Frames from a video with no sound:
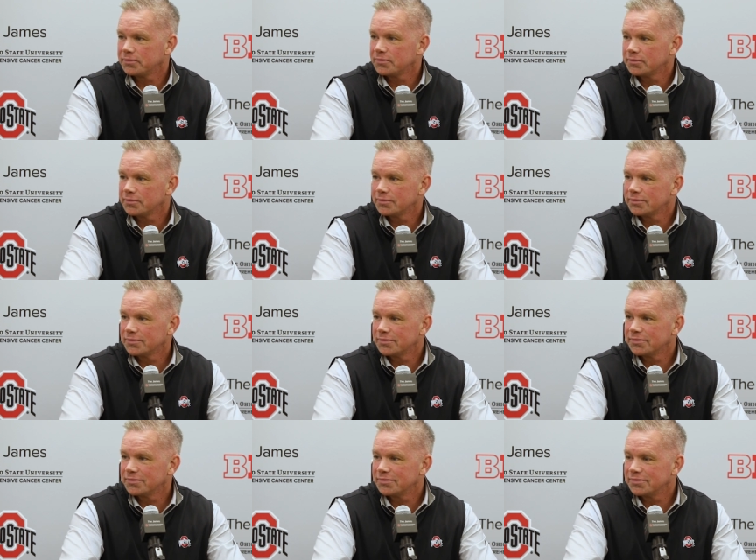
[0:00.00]
Well,
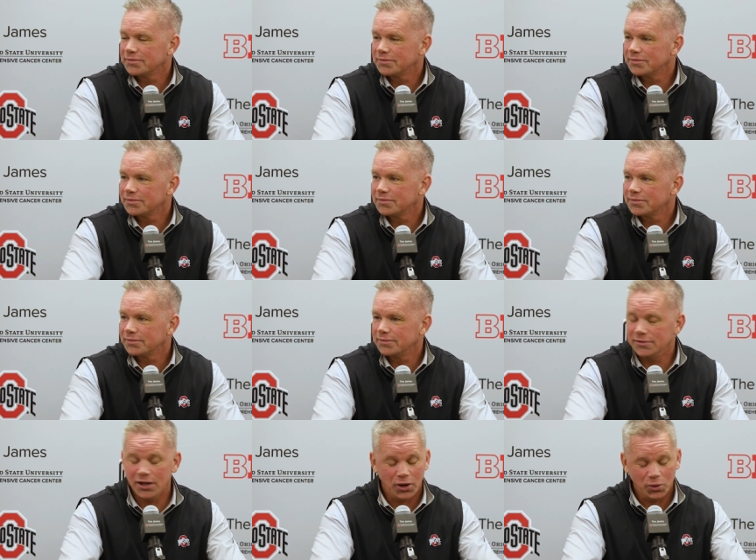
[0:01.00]
let's hear more. About
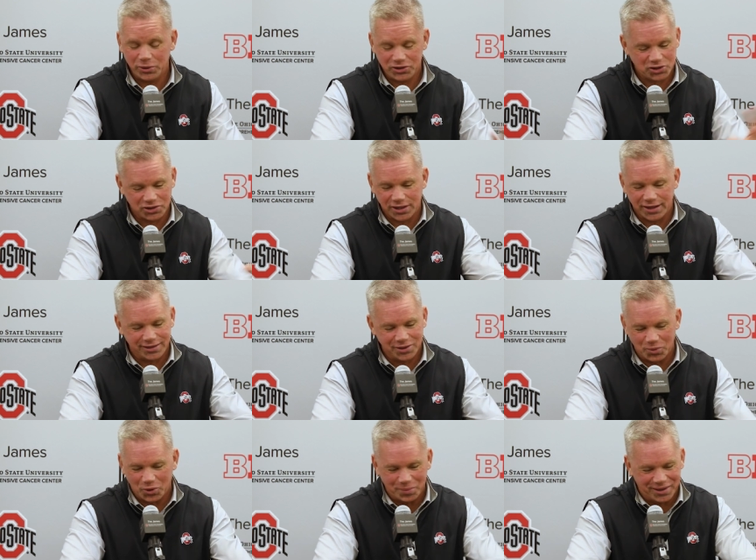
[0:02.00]
no, we should not hear
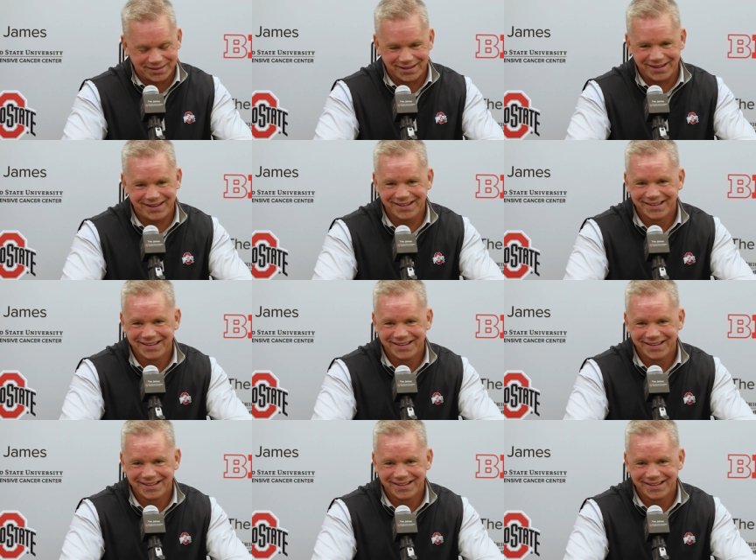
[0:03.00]
more about that.